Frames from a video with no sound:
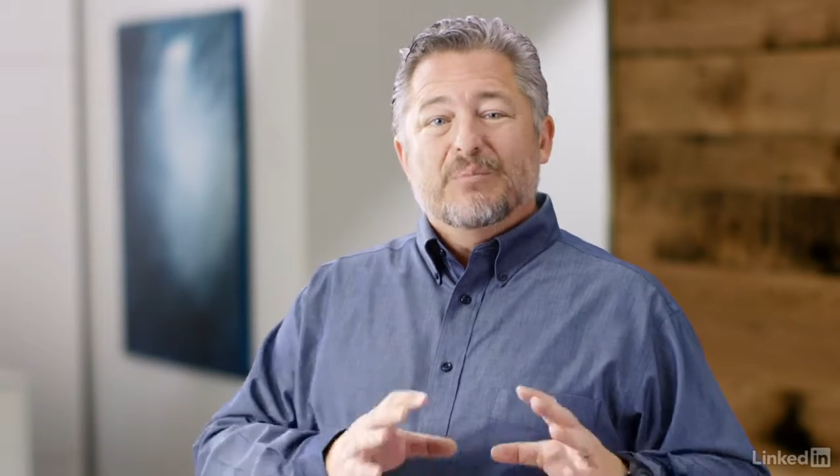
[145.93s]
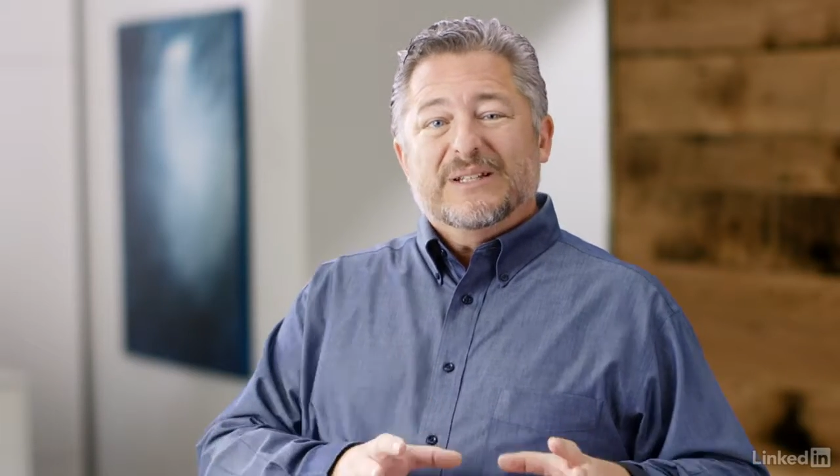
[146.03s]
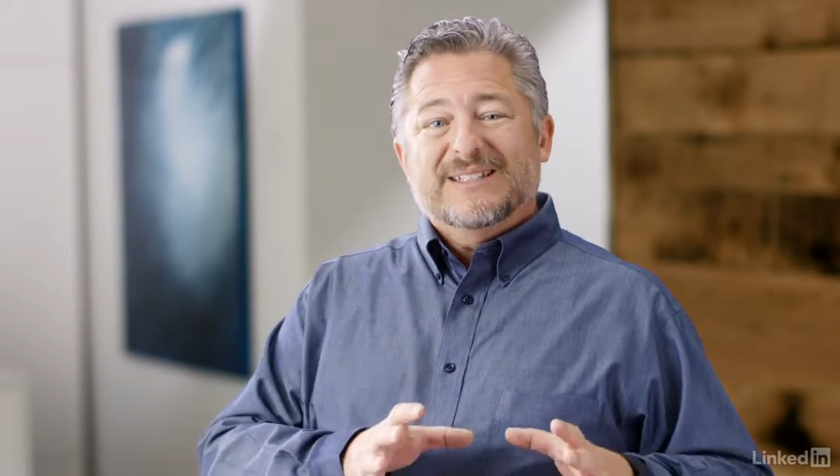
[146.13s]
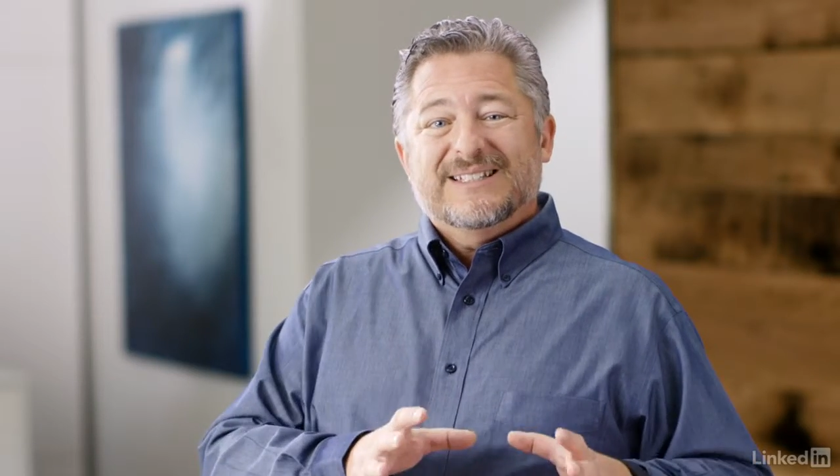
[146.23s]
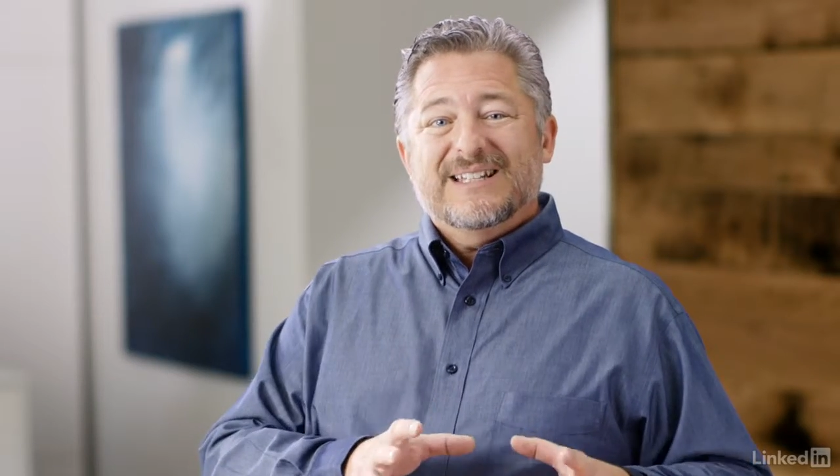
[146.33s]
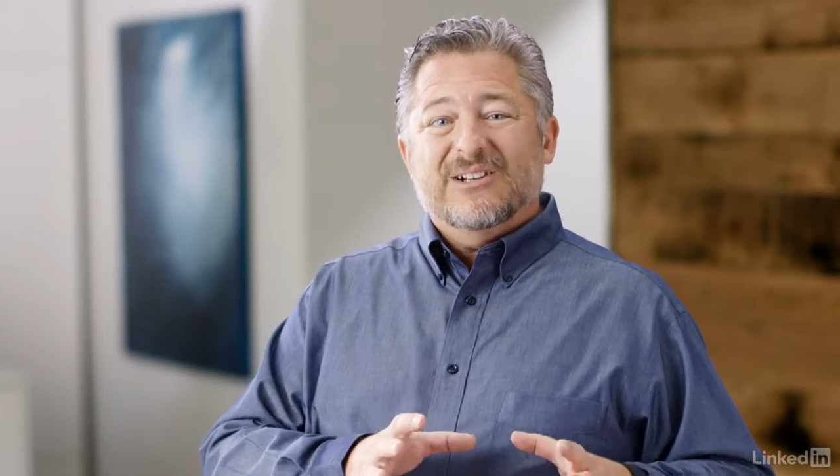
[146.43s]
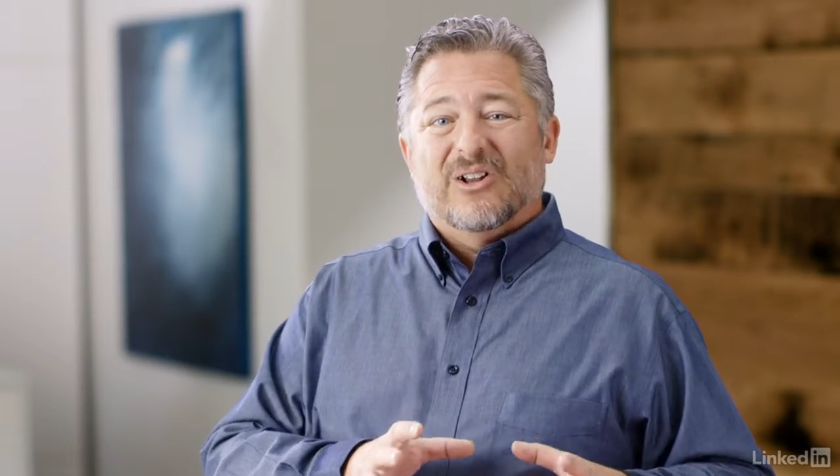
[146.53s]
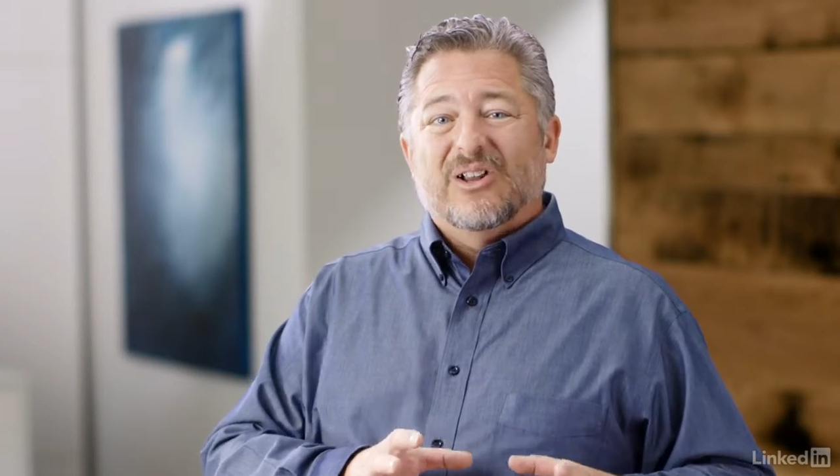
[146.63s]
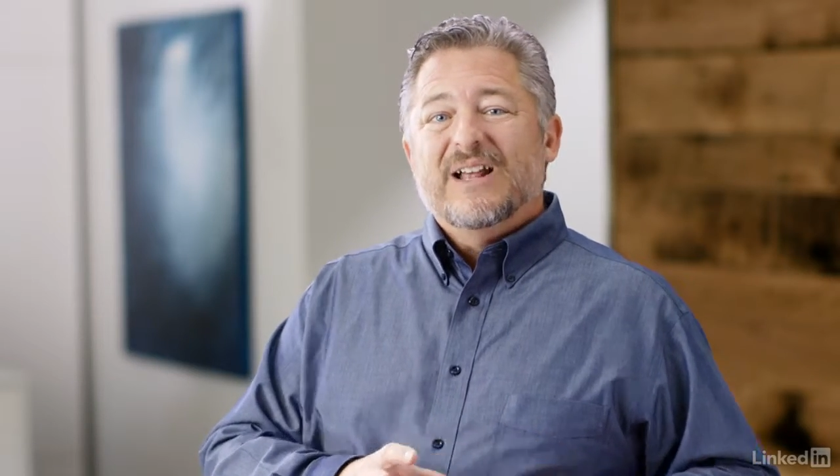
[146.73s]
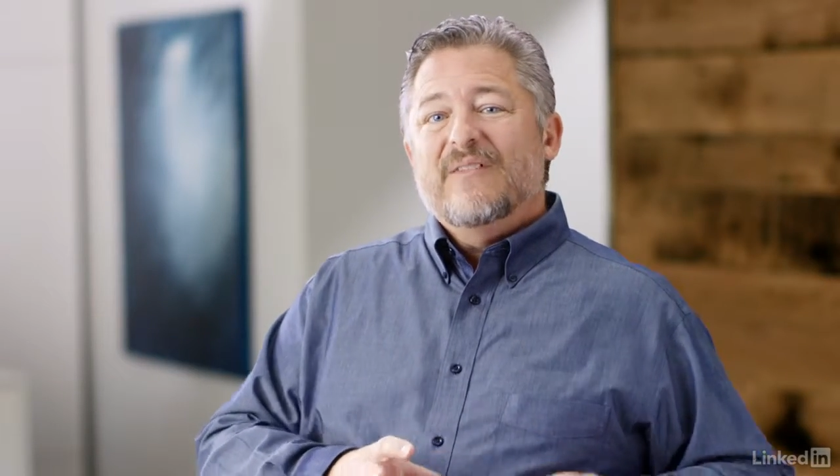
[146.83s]
But
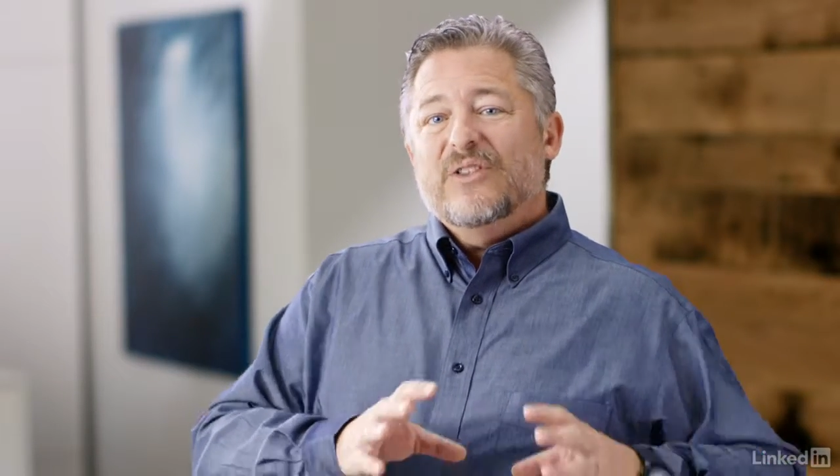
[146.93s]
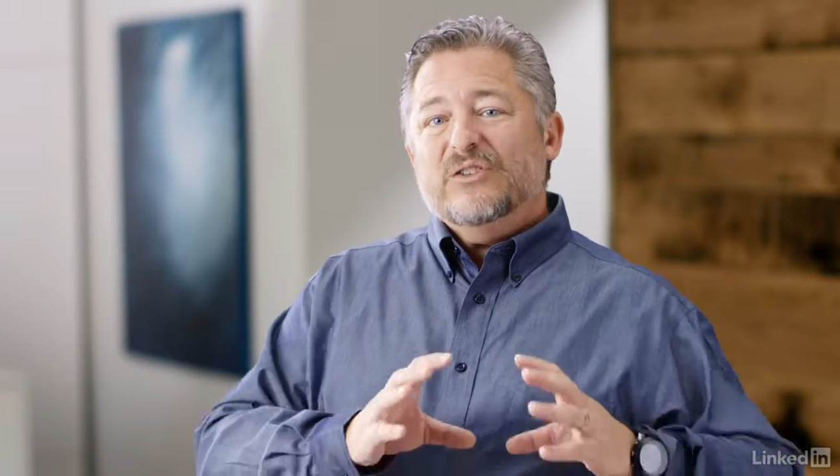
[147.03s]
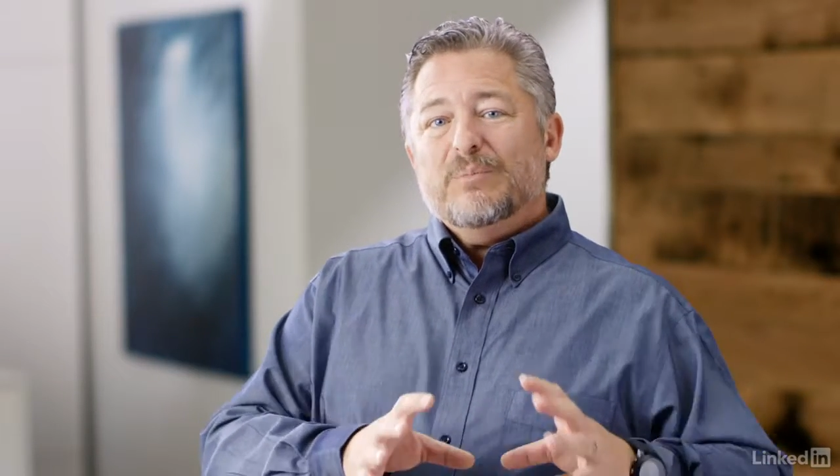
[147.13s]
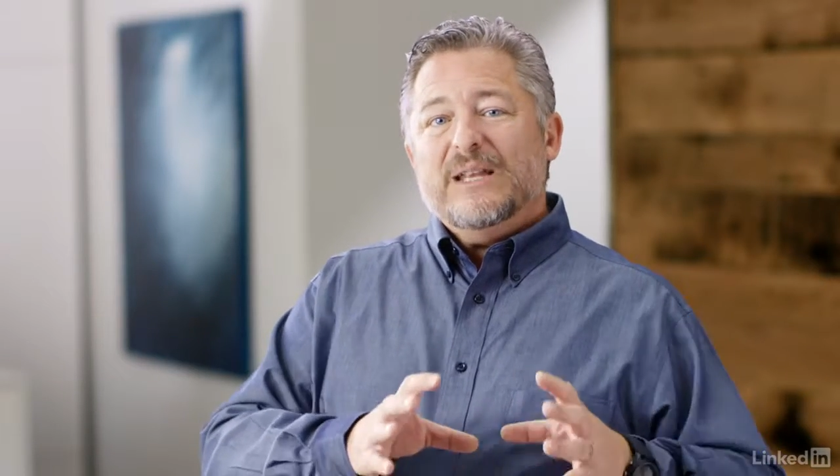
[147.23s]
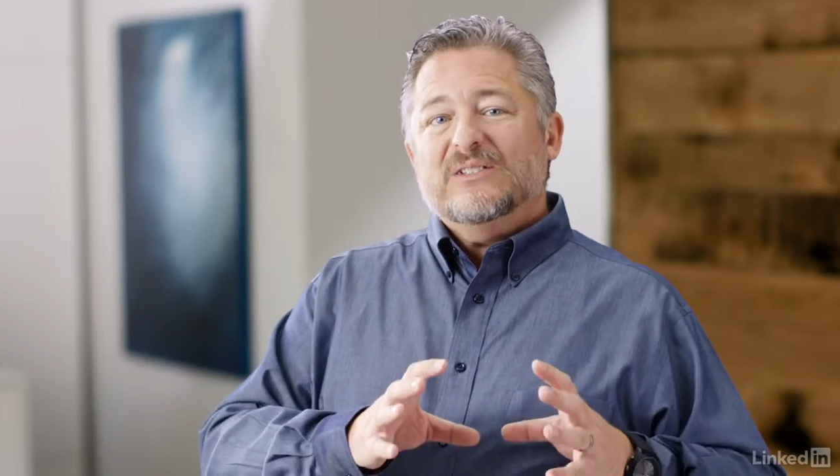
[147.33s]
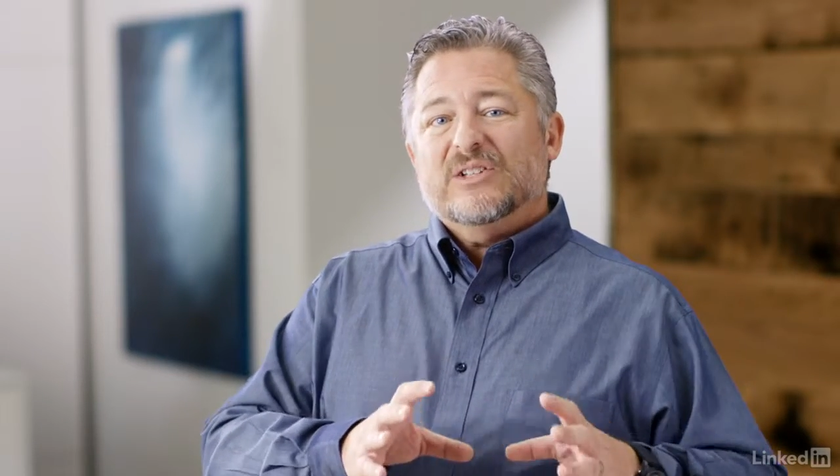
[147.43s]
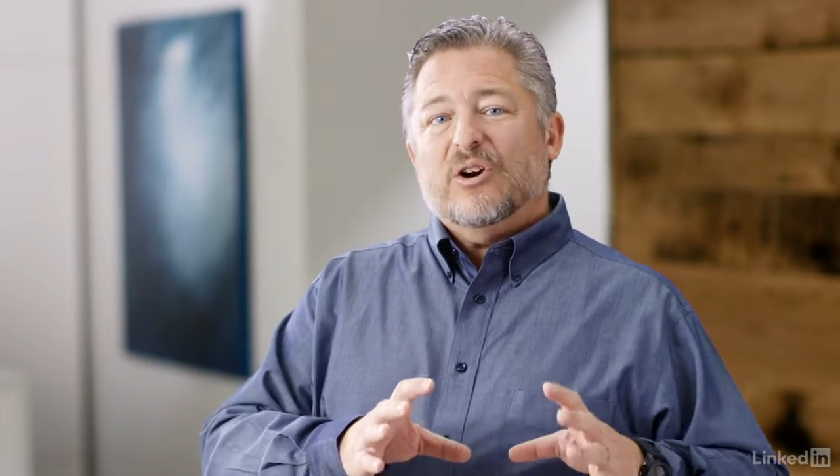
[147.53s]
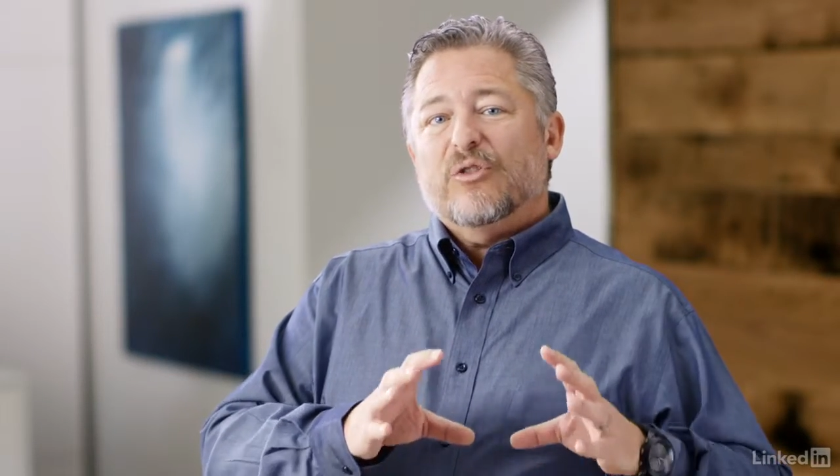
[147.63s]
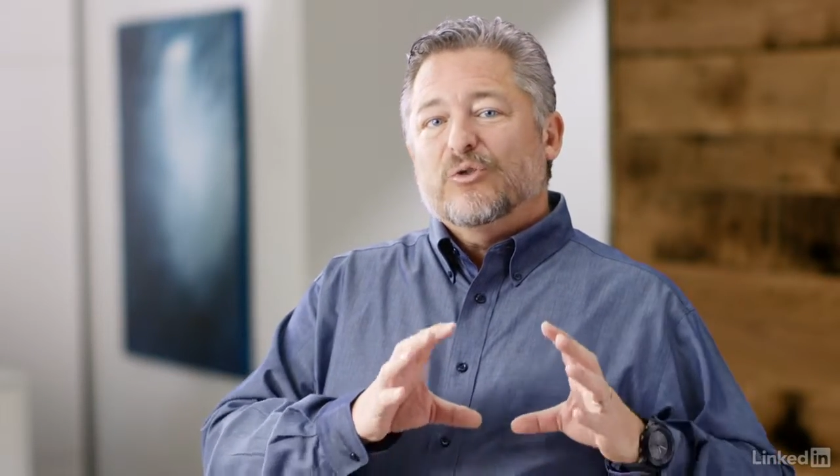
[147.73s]
still, this means that our